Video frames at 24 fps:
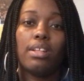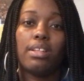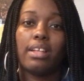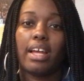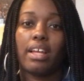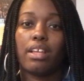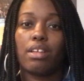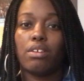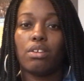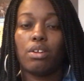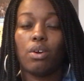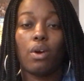
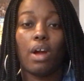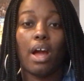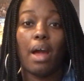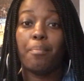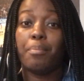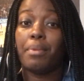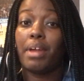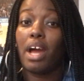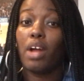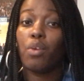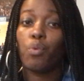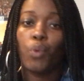Like, you know,
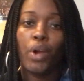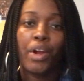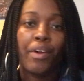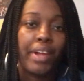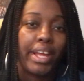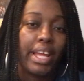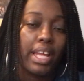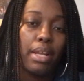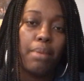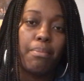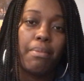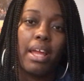I'm not
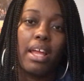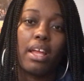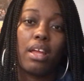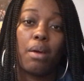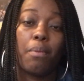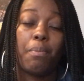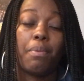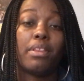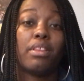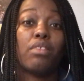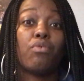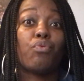wearing any
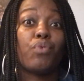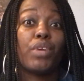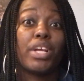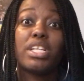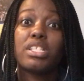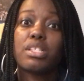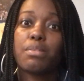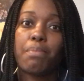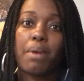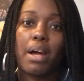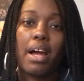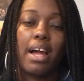makeup, and the
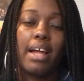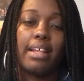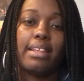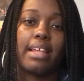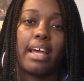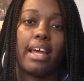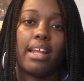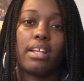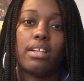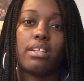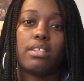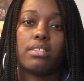reason behind
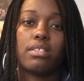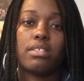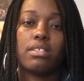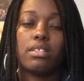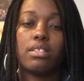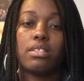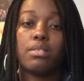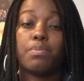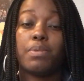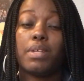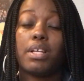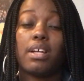that is
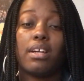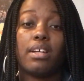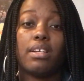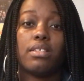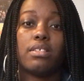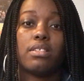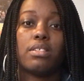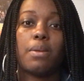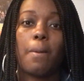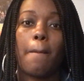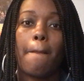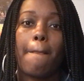
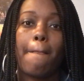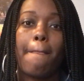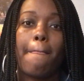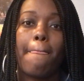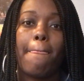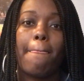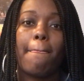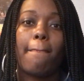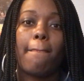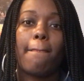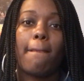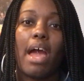because
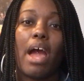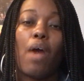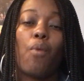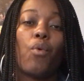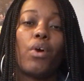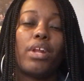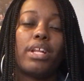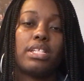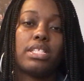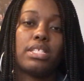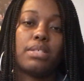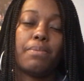I
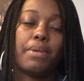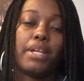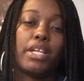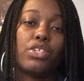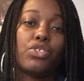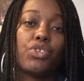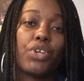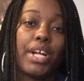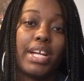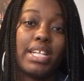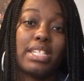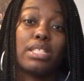wanted to be
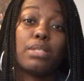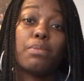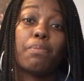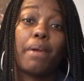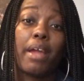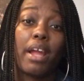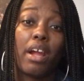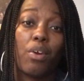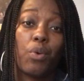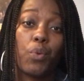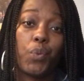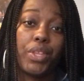
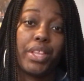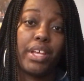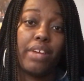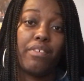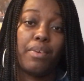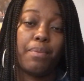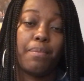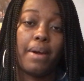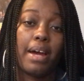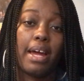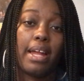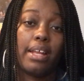transparent with
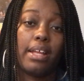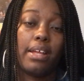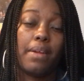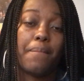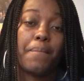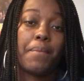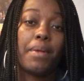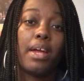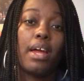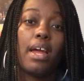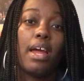everybody.